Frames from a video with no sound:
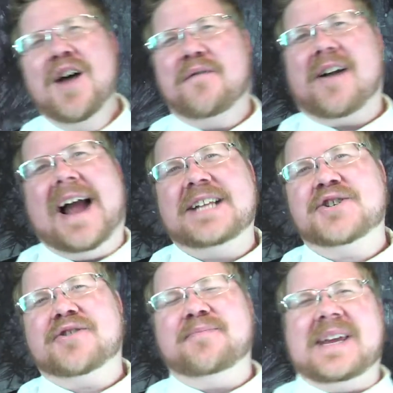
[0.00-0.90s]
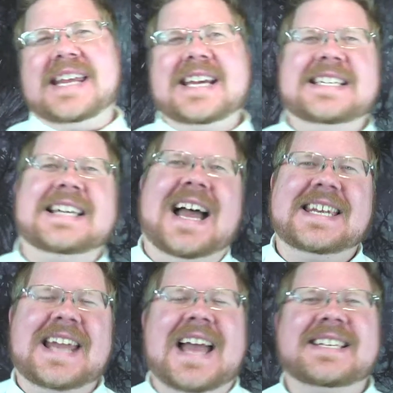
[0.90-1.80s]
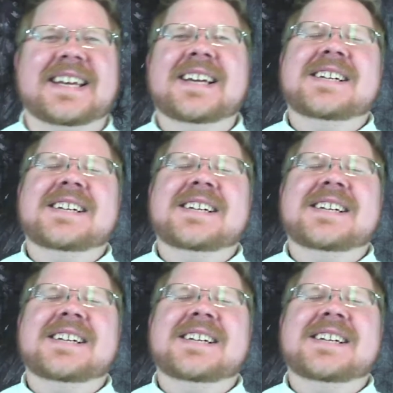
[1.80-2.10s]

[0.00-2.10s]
for HatcherMedia.net.